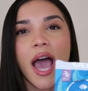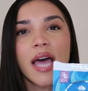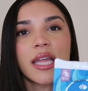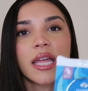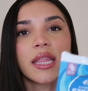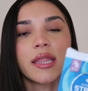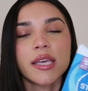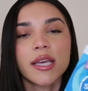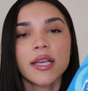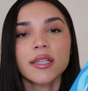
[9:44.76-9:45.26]
And
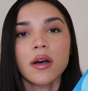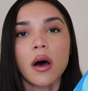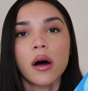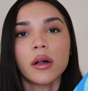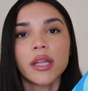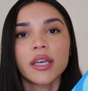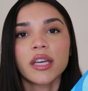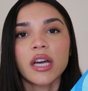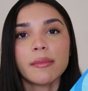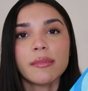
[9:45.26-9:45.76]
then these
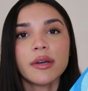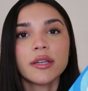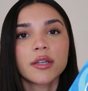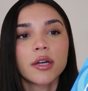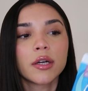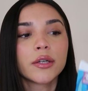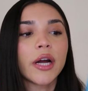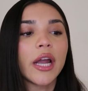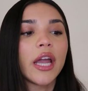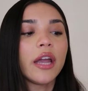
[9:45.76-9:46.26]
Ollie gummies
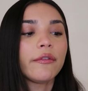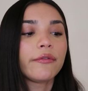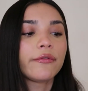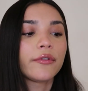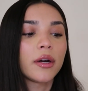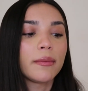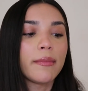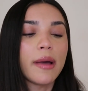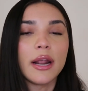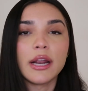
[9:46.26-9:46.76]
are great
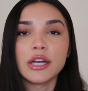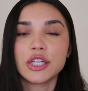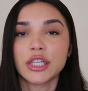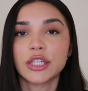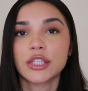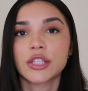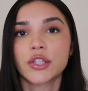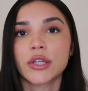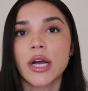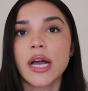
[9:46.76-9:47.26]
for
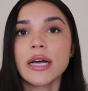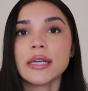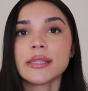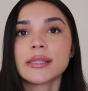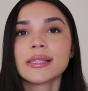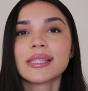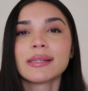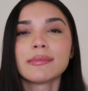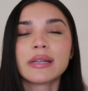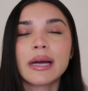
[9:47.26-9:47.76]
managing
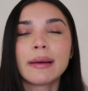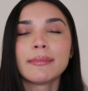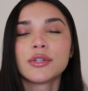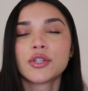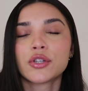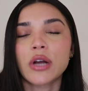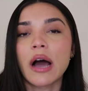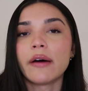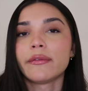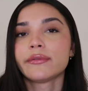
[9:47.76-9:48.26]
stress. Sometimes
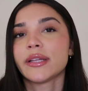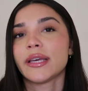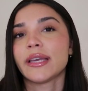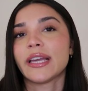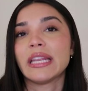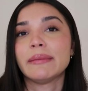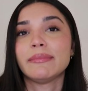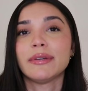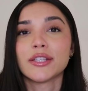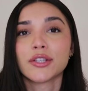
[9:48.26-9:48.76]
traveling
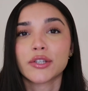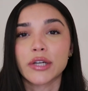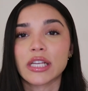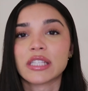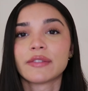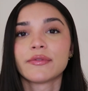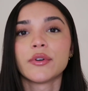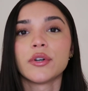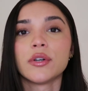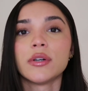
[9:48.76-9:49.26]
can be
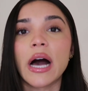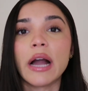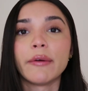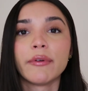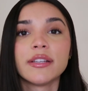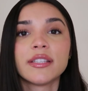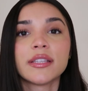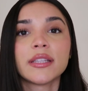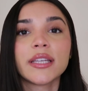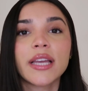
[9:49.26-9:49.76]
stressful. I
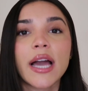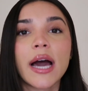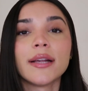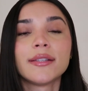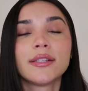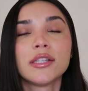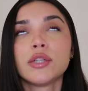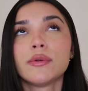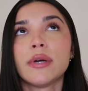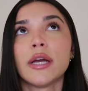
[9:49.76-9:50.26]
recently had a
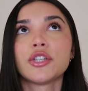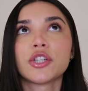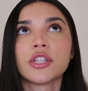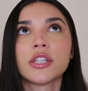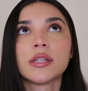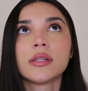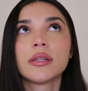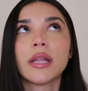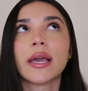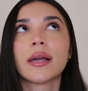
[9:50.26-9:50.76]

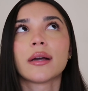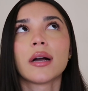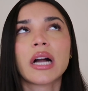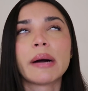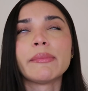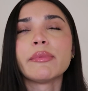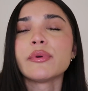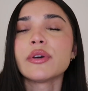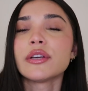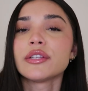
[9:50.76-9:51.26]
situation like a
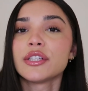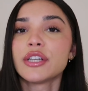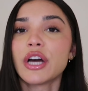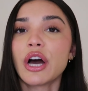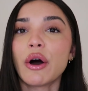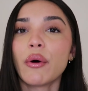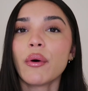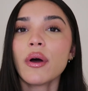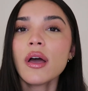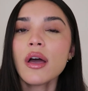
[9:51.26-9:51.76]
couple weeks
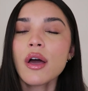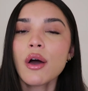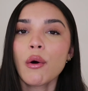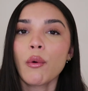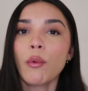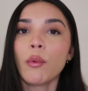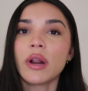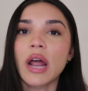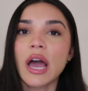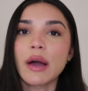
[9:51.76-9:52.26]
ago
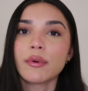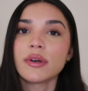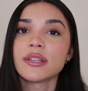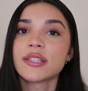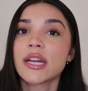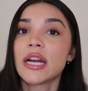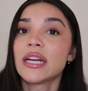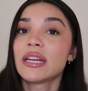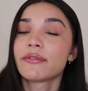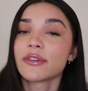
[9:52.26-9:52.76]
when I
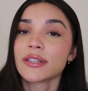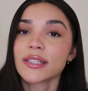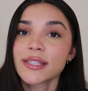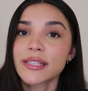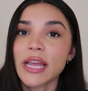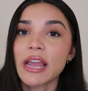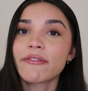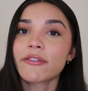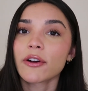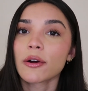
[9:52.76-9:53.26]
was in a different
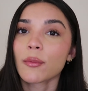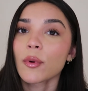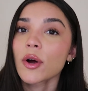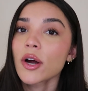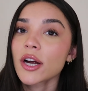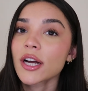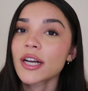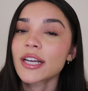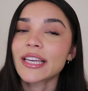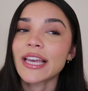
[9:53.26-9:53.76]
state for
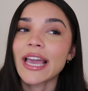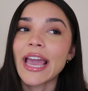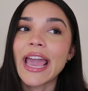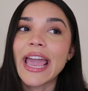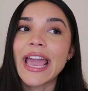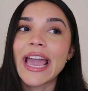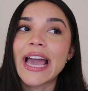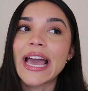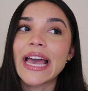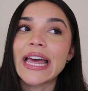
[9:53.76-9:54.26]
work
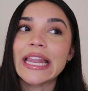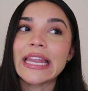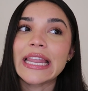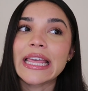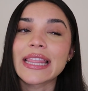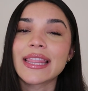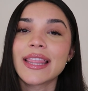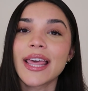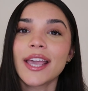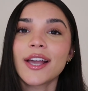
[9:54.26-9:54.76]

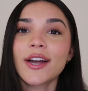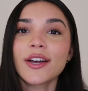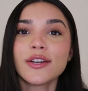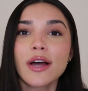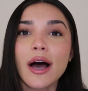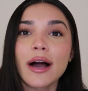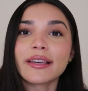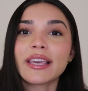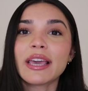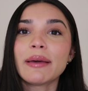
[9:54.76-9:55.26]
and they could
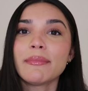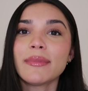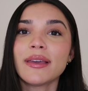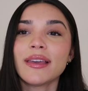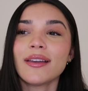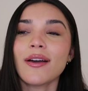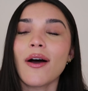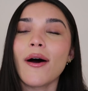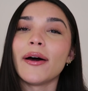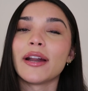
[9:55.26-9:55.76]
not get
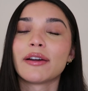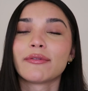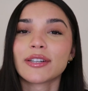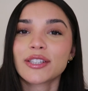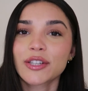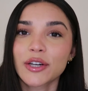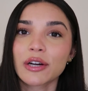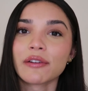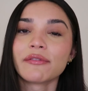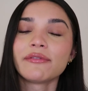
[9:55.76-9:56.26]
me on on a
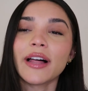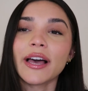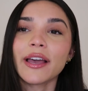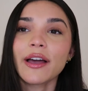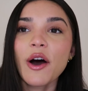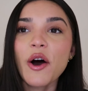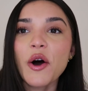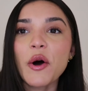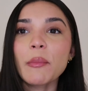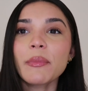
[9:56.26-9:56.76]
return flight
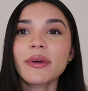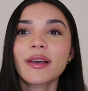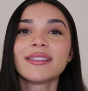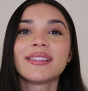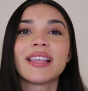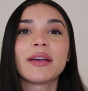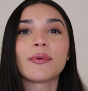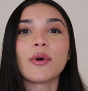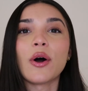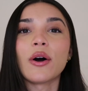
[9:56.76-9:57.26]
home because
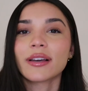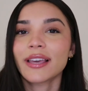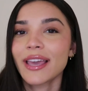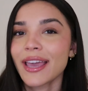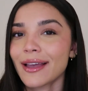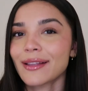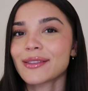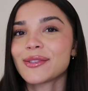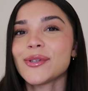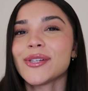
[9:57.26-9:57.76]
they were all
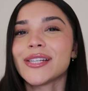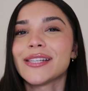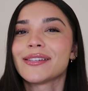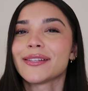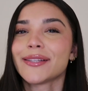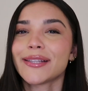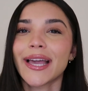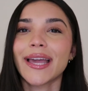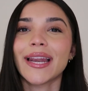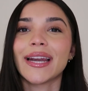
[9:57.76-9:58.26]
canceled and
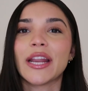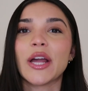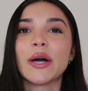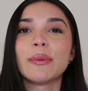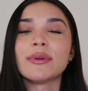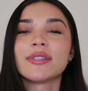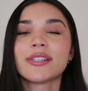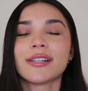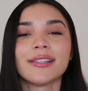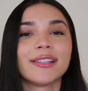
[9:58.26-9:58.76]
delayed, and I
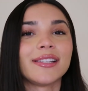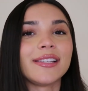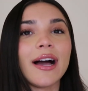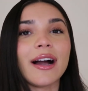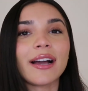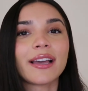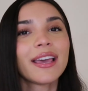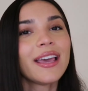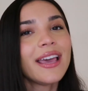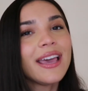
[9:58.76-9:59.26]
almost got
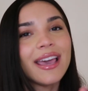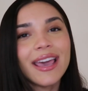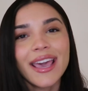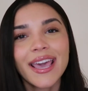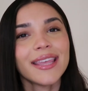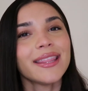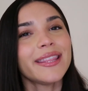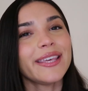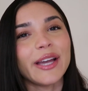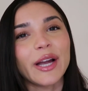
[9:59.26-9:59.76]
stuck
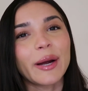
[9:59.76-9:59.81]
in the